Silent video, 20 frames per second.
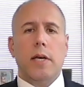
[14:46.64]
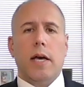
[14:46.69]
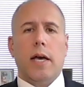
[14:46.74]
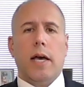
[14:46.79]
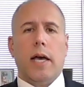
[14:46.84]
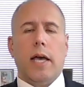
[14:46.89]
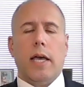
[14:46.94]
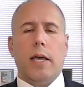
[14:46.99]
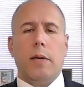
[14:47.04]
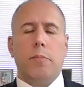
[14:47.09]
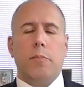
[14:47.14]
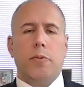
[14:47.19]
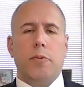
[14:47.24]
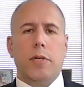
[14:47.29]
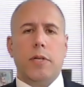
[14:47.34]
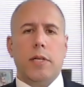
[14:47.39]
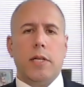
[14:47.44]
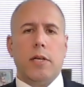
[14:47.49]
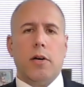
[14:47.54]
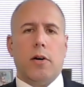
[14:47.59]
I put
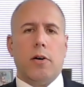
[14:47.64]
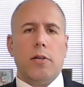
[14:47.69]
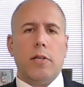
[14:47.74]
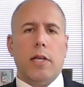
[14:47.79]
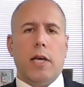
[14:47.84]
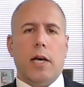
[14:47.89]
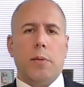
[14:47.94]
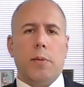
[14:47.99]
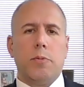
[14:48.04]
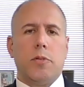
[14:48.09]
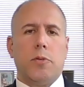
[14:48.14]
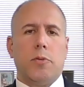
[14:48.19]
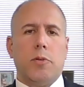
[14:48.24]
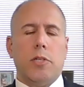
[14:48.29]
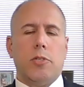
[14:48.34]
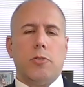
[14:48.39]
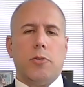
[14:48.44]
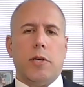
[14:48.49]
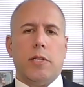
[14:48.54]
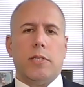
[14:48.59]
in a goal to help someone
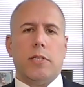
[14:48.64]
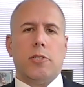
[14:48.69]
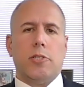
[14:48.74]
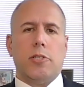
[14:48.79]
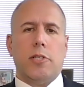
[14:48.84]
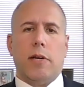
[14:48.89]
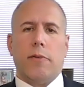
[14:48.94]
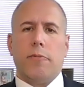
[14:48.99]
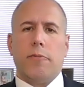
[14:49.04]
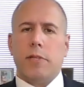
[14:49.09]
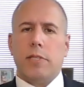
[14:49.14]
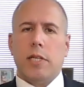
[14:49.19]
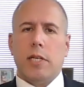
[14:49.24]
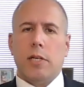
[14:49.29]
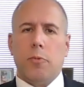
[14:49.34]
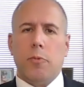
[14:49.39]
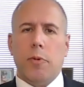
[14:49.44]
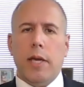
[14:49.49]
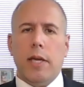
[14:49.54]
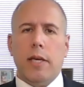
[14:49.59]
in transition every
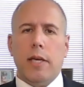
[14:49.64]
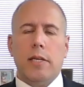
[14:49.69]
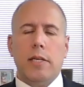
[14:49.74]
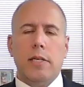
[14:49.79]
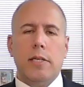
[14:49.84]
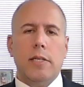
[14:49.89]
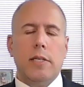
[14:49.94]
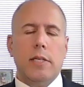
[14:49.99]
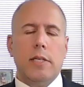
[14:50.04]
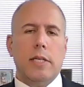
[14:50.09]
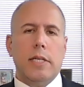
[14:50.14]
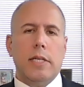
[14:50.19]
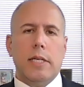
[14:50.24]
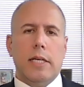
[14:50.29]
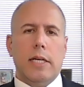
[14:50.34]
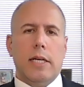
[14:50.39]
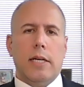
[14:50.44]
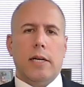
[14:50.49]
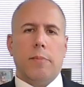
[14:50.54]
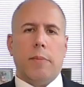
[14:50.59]
single week.
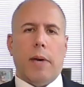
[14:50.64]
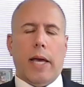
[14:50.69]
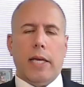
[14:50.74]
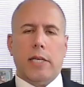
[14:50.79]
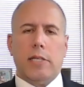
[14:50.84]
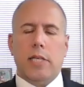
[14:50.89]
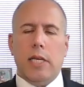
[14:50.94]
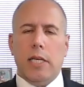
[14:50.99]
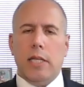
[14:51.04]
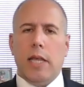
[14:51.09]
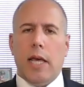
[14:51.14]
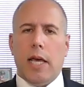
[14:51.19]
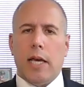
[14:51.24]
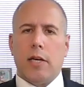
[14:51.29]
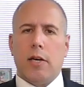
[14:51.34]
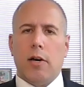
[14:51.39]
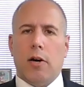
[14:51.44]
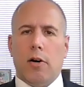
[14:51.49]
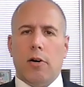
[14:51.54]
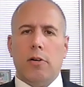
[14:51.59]
I exceed
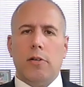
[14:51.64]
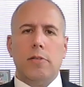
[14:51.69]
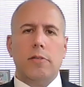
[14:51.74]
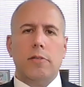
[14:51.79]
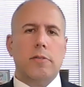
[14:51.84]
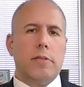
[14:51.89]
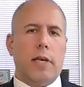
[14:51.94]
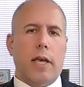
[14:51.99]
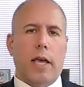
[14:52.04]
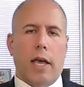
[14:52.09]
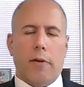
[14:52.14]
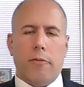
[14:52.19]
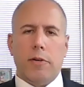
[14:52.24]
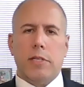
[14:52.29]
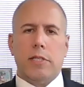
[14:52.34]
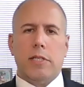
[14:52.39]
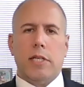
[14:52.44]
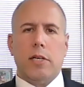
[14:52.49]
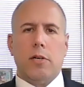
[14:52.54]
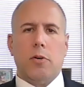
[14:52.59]
that goal every
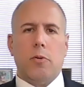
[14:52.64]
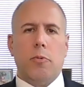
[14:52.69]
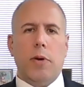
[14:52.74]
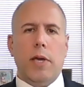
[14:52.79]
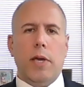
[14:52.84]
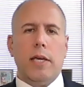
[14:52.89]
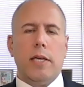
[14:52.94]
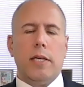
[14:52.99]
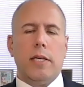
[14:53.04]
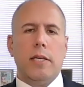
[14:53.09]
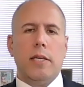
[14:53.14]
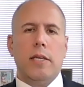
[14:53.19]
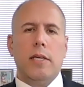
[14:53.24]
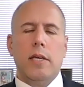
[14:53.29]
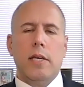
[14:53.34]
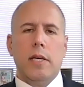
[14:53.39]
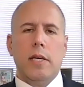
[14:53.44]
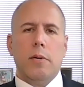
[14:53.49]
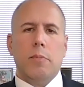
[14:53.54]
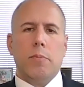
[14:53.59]
single week,
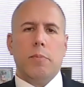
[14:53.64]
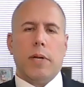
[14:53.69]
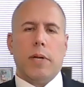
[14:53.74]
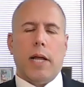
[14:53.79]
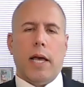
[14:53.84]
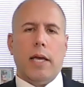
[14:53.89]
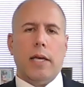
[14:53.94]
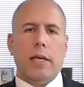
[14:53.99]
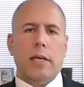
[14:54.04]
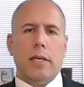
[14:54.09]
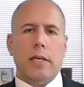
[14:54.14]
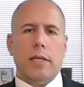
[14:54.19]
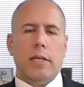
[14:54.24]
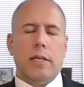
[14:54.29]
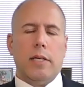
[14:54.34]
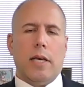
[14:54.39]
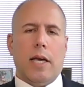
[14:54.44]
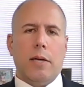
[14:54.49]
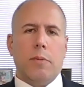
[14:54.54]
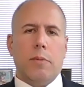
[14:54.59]
but I
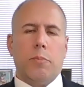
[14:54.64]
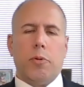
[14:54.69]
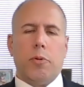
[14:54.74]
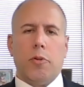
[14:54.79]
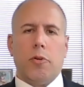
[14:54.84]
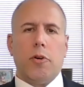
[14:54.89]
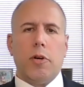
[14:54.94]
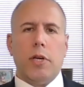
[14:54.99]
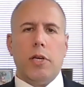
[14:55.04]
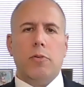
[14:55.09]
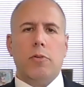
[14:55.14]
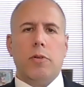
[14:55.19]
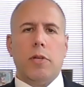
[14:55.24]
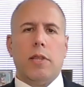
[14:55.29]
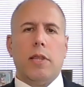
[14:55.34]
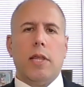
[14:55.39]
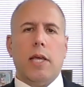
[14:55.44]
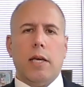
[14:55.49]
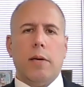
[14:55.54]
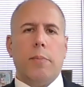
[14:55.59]
implore you to
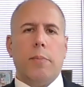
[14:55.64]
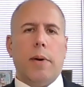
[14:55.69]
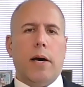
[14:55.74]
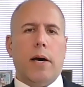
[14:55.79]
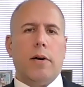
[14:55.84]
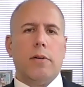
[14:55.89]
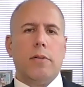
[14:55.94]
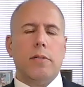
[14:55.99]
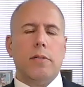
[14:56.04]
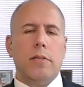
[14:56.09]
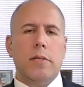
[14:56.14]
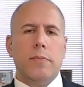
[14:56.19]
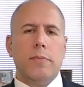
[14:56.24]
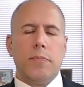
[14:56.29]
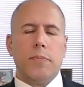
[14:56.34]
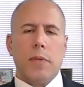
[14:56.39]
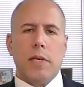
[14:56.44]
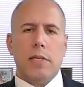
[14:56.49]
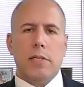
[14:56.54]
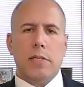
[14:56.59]
think about
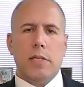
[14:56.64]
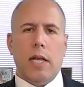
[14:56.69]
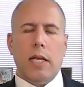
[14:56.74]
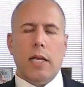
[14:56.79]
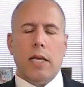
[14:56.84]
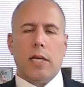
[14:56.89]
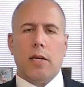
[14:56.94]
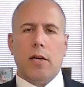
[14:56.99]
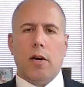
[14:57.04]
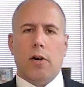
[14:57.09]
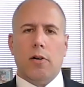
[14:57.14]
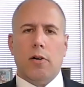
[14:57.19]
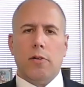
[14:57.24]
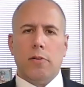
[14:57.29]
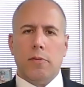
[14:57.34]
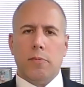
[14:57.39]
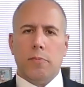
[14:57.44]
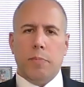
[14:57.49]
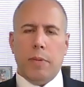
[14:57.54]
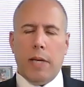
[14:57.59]
setting a
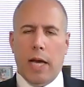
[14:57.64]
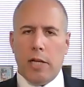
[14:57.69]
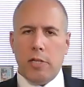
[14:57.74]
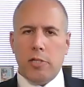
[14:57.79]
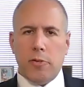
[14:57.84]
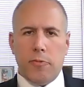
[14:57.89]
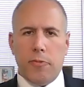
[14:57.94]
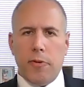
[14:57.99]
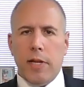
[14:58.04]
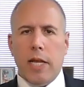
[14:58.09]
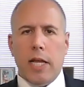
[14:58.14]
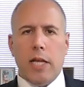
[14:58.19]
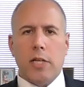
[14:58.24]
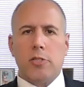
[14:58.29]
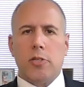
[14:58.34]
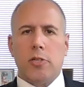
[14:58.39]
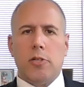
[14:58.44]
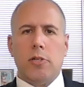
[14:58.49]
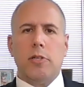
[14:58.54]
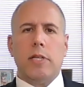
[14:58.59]
goal beyond your
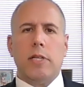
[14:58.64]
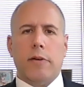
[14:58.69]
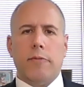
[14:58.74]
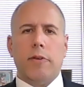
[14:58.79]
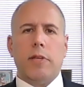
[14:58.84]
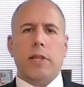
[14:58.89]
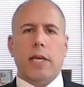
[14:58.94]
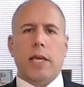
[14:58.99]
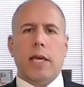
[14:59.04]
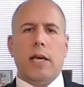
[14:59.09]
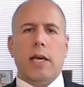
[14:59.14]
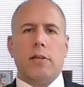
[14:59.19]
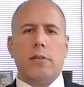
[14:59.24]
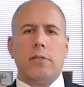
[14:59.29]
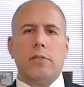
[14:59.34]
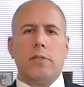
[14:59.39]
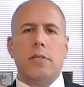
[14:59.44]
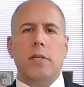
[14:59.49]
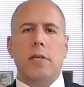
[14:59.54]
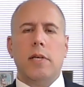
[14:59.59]
financial and everything
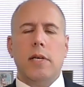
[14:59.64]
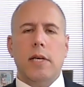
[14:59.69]
else.